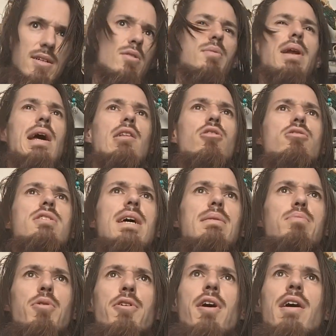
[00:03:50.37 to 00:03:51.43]
when I looked at
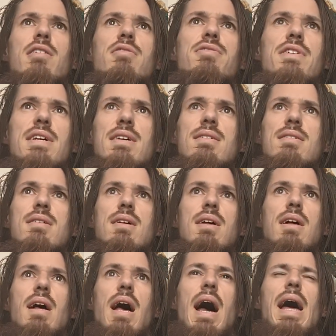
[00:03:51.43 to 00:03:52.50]
pornography,
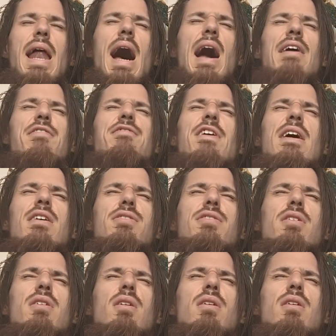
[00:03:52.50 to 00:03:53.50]
and I felt